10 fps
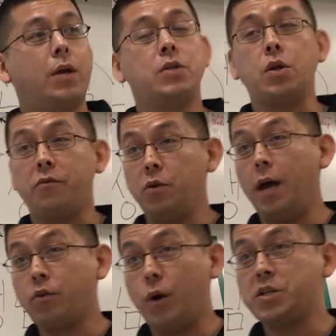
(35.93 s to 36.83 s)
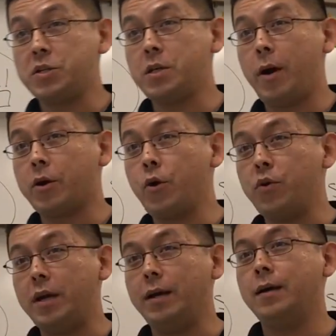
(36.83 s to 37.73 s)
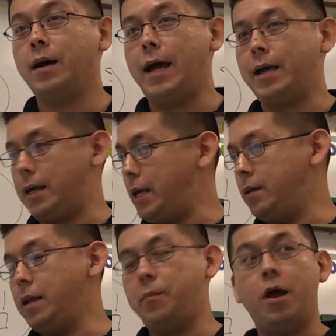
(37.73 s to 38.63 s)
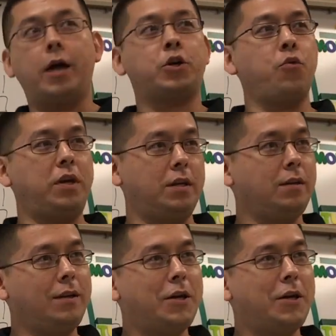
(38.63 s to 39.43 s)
So if you have questions about Korea, I, again, am not Korean,